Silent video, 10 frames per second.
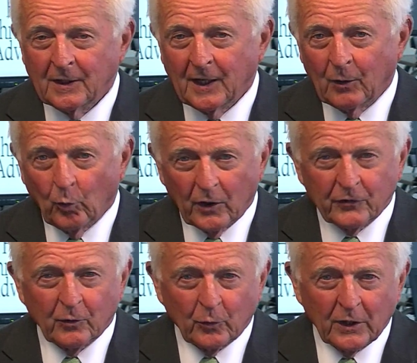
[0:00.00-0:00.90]
And what
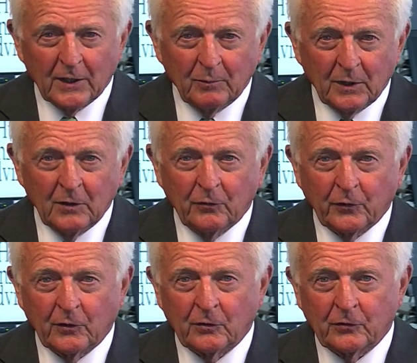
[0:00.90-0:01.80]
does it really mean
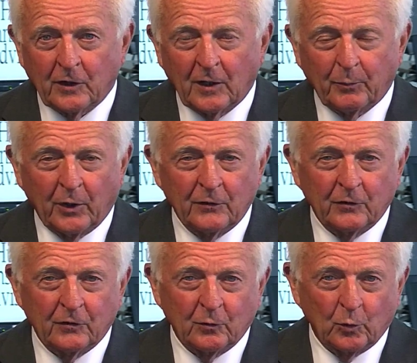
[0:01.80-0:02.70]
for stock
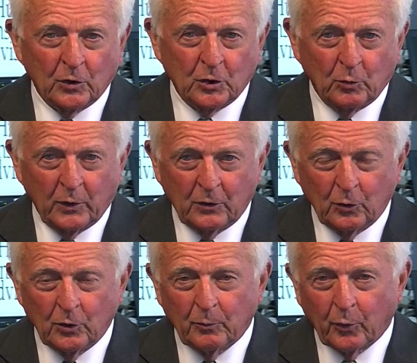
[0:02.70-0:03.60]
prices, and what should we
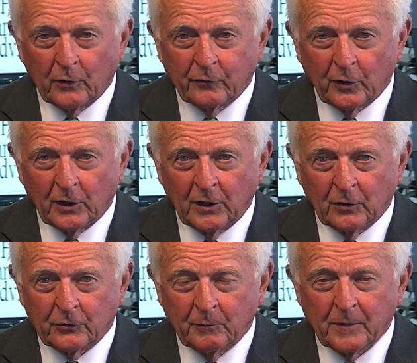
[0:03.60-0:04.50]
do in
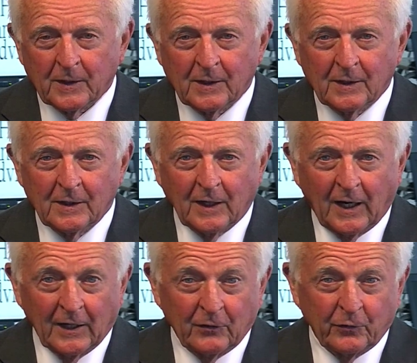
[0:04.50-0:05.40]
portfolios?
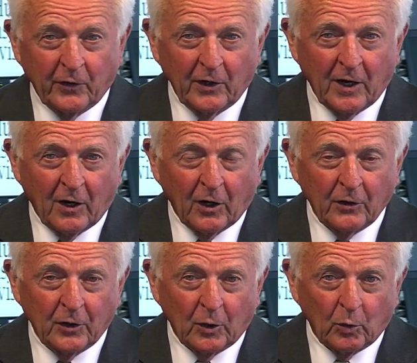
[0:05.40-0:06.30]
It's very
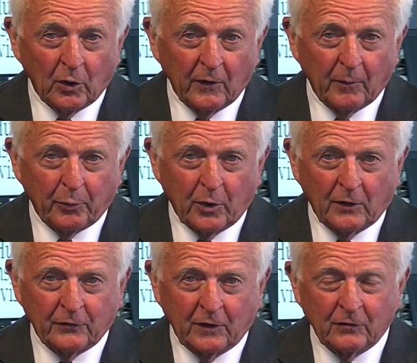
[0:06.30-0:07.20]
hard. We're in the
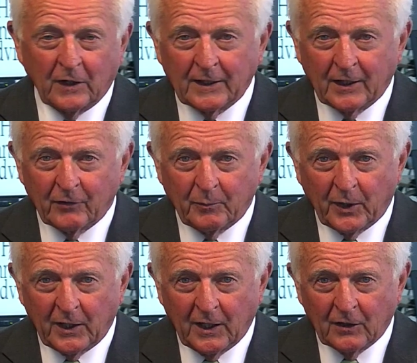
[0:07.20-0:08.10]
process, like
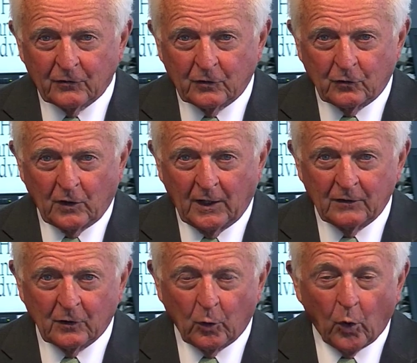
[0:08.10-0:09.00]
everybody else, of trying
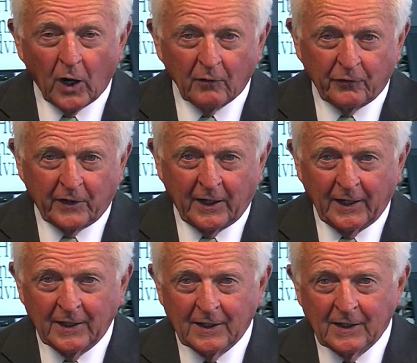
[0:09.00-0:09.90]
to
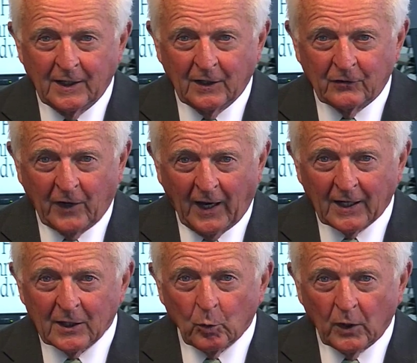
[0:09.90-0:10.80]
quantify
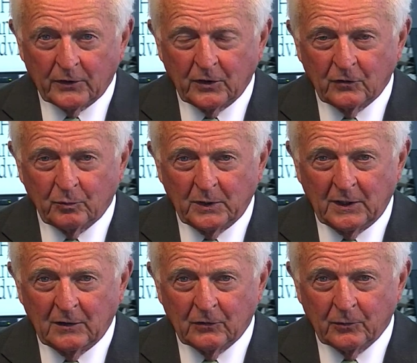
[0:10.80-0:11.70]
exactly what this
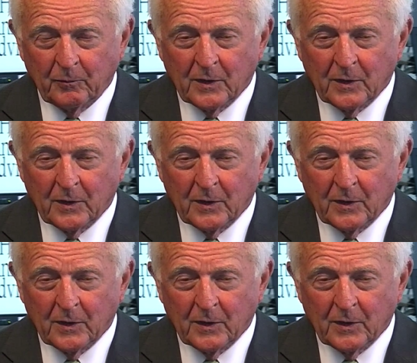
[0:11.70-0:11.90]
means.